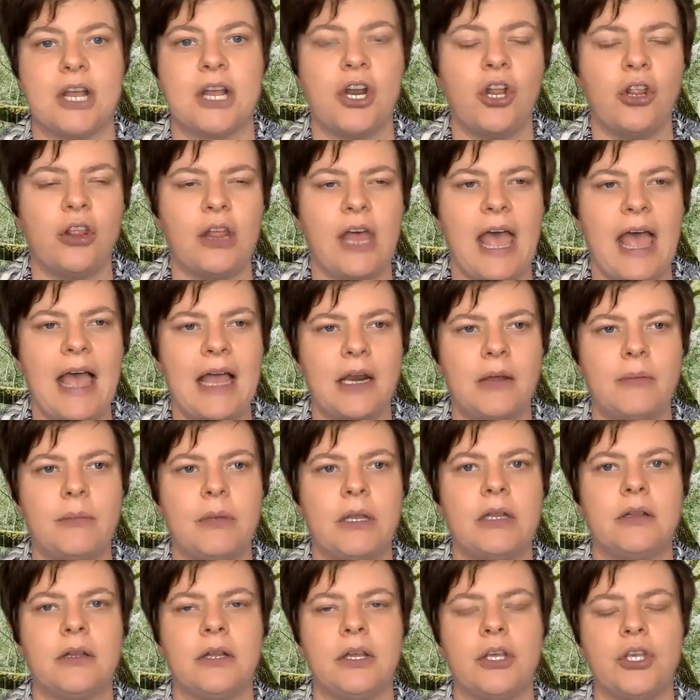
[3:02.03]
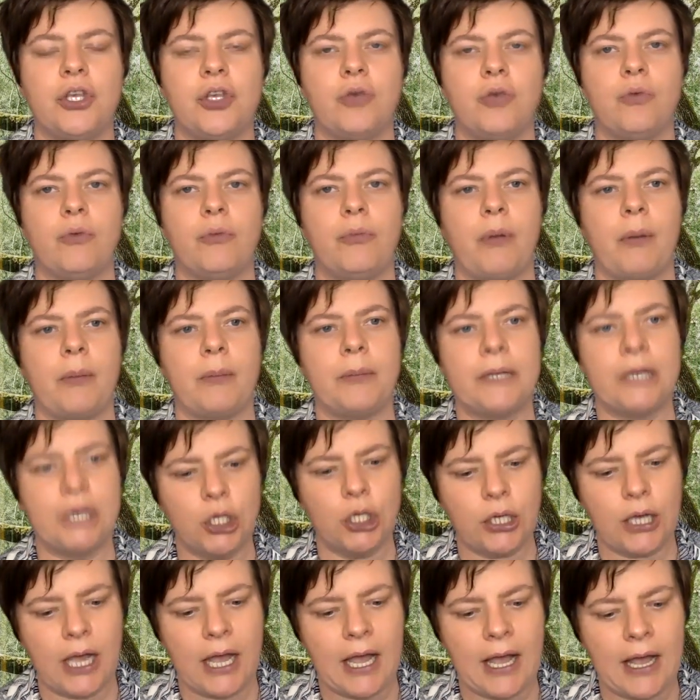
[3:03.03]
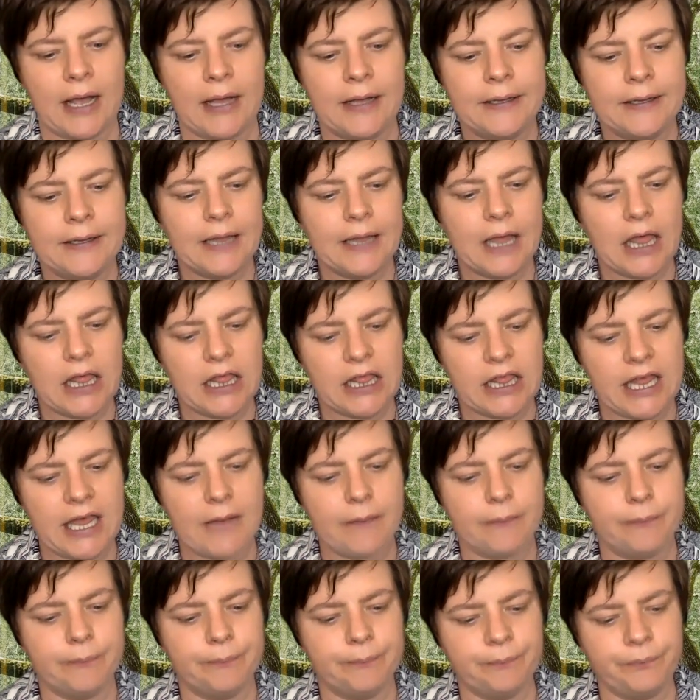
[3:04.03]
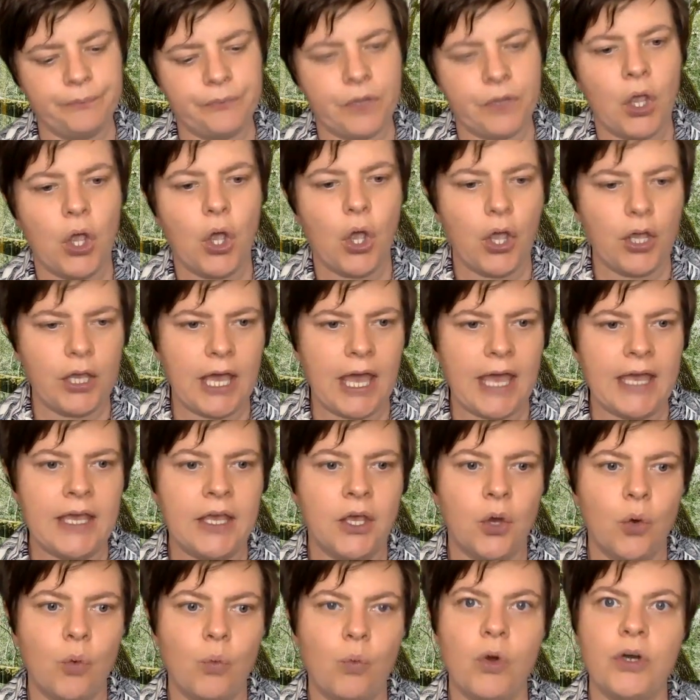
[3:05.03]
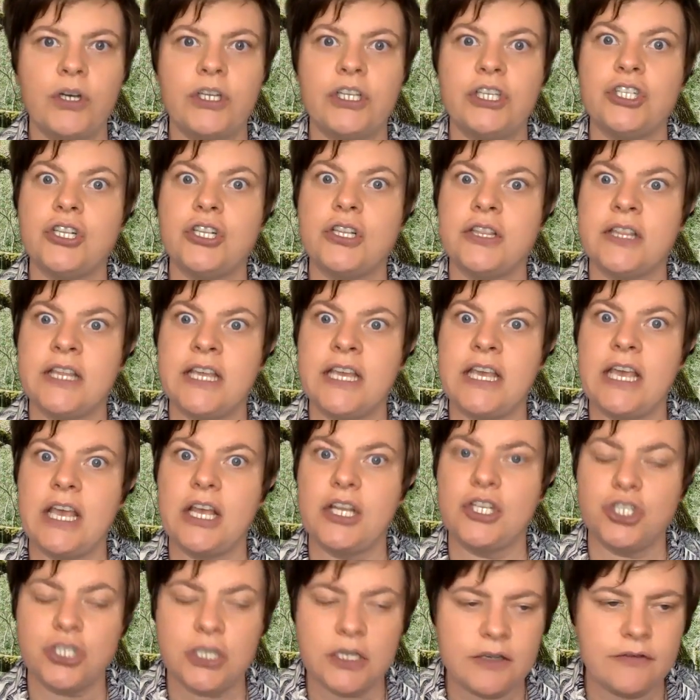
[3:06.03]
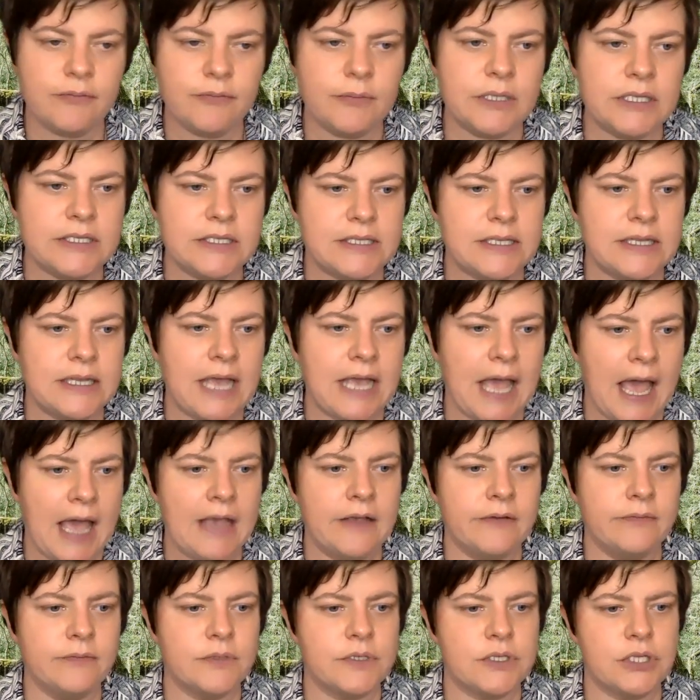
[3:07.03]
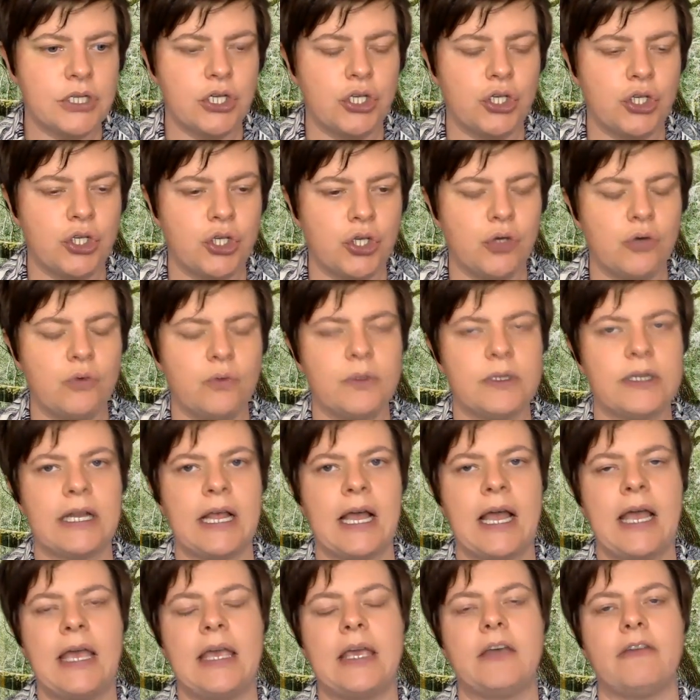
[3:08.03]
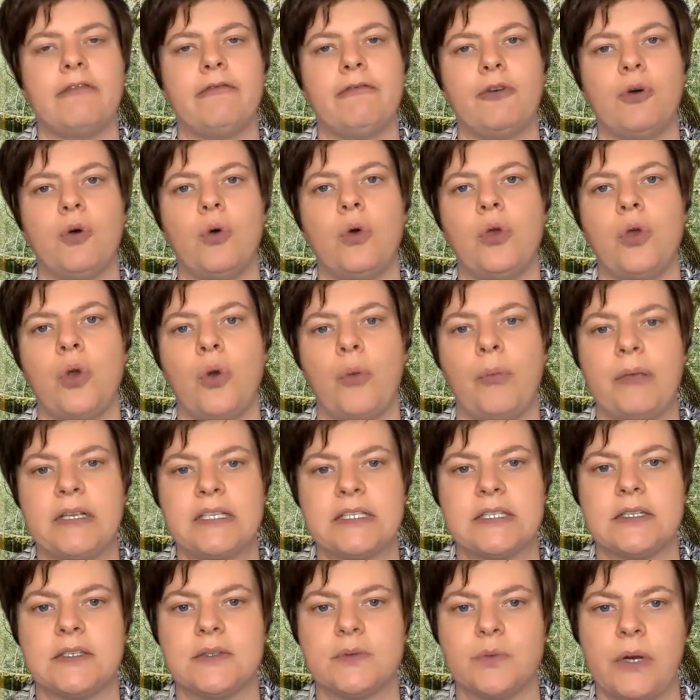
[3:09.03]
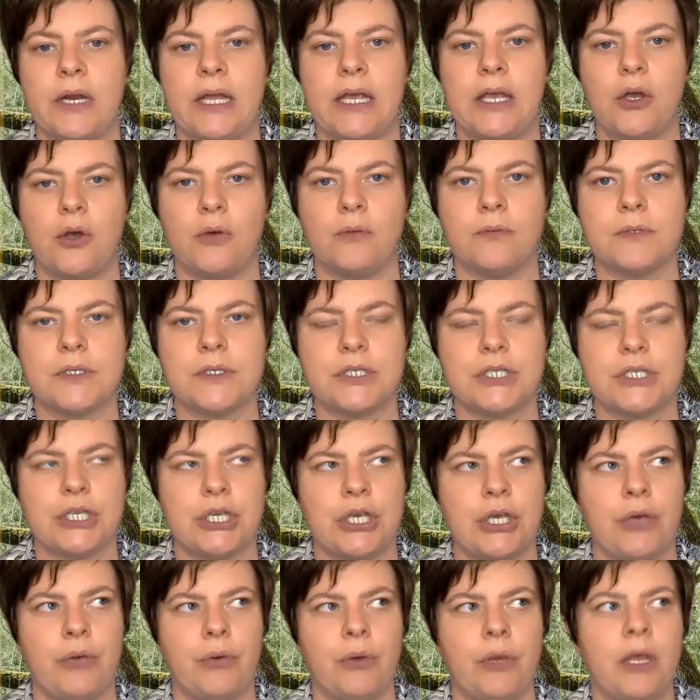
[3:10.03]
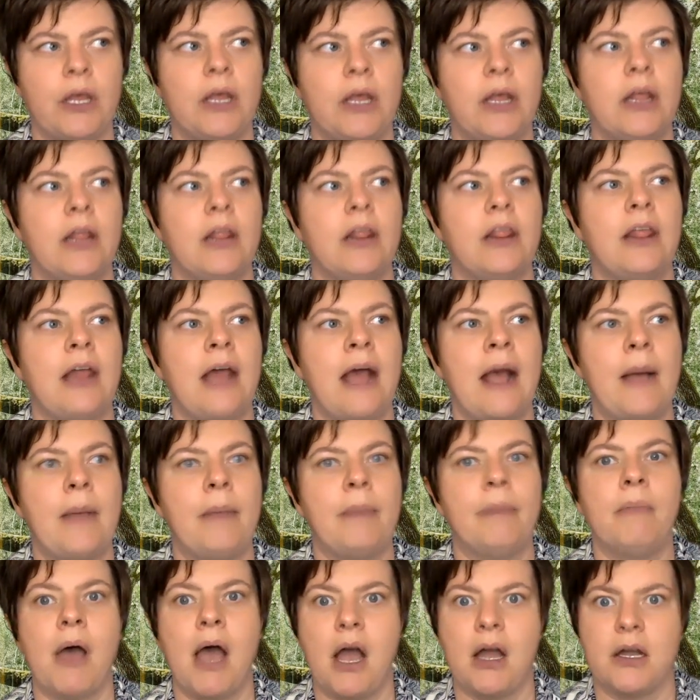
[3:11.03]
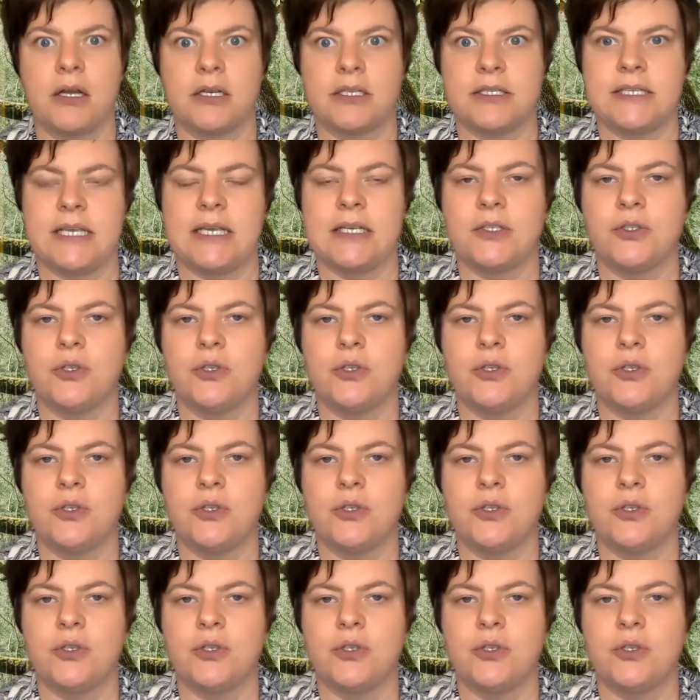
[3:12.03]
Another element that you will probably look at and think, okay, what are the achievements and the aims that you would like for your business when it comes to that marketing?